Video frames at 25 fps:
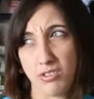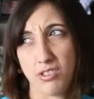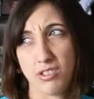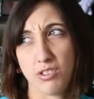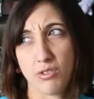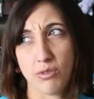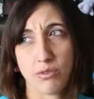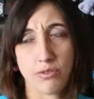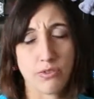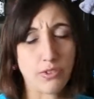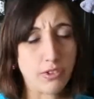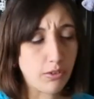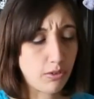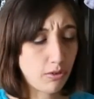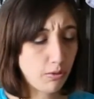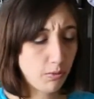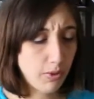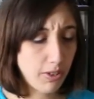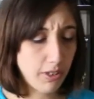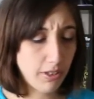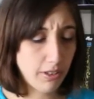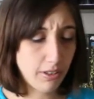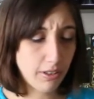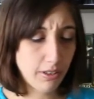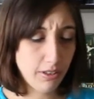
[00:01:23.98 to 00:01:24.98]
This one feels
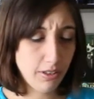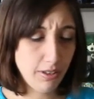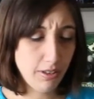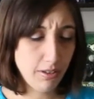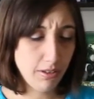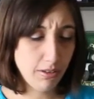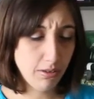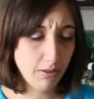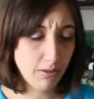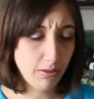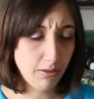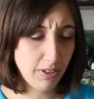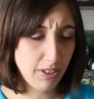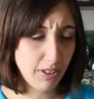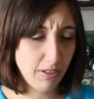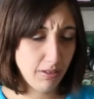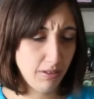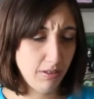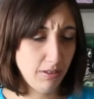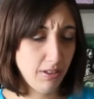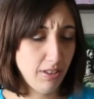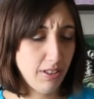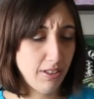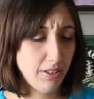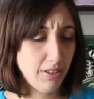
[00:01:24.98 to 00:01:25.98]
weird. What
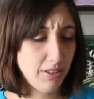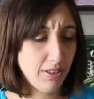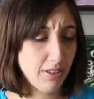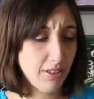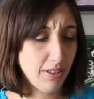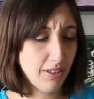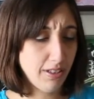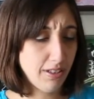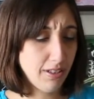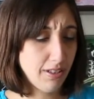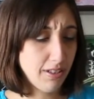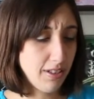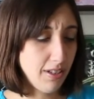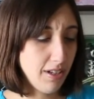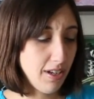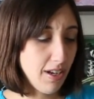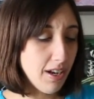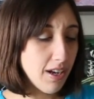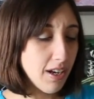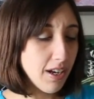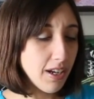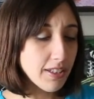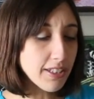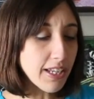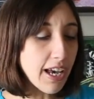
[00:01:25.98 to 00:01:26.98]
is this?
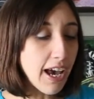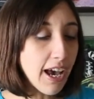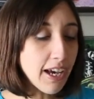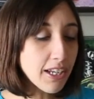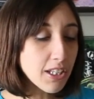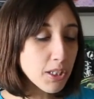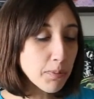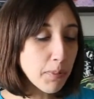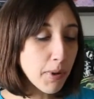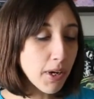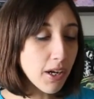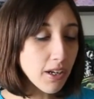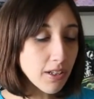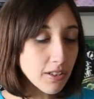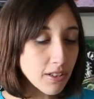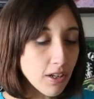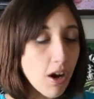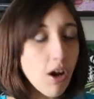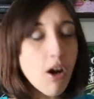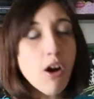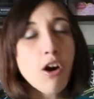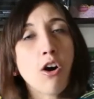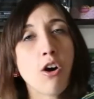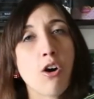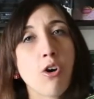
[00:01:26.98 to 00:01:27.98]
The Hexbugs.
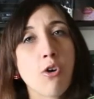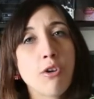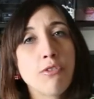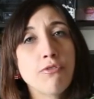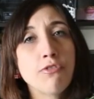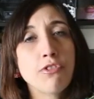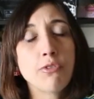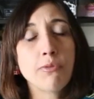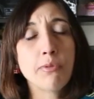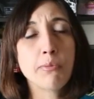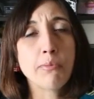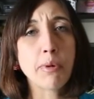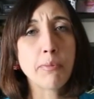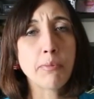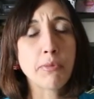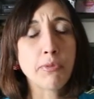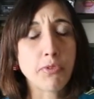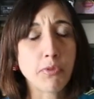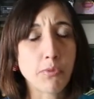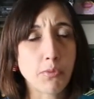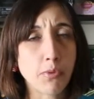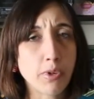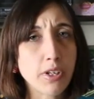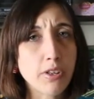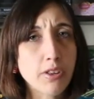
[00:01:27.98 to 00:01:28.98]
Oh, if you remember
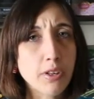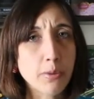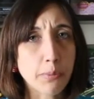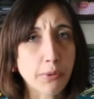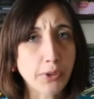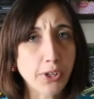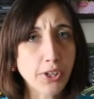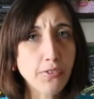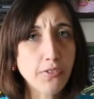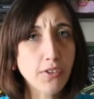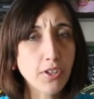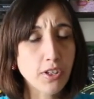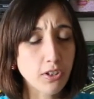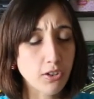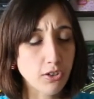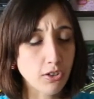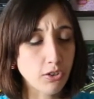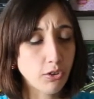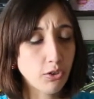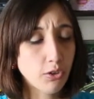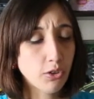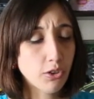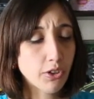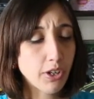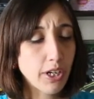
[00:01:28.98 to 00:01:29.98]
from one of the previous
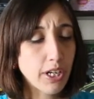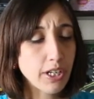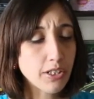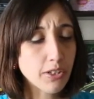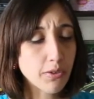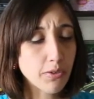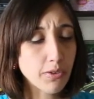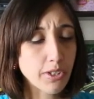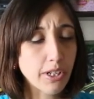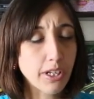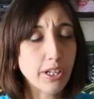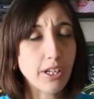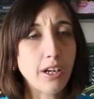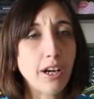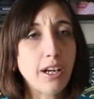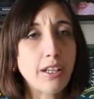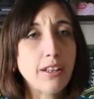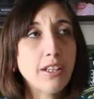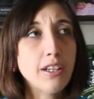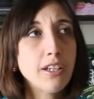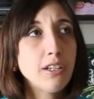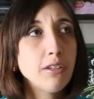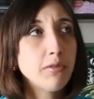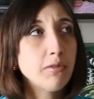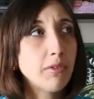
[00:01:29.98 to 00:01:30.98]
loot crates, it was like I
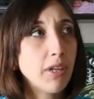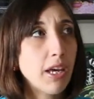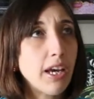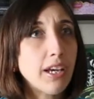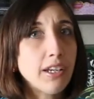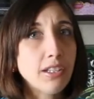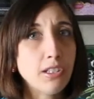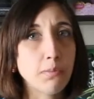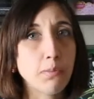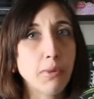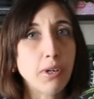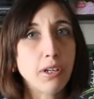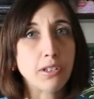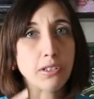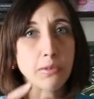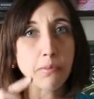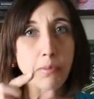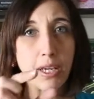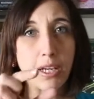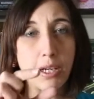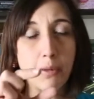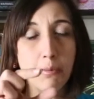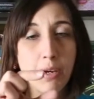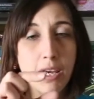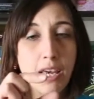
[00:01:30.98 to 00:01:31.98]
think the Hexbugs
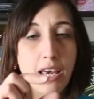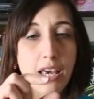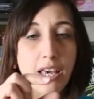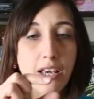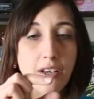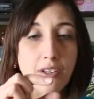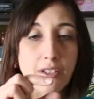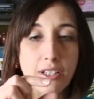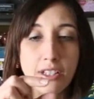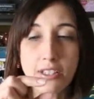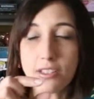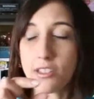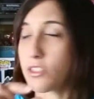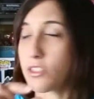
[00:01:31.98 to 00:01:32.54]
made them. It's like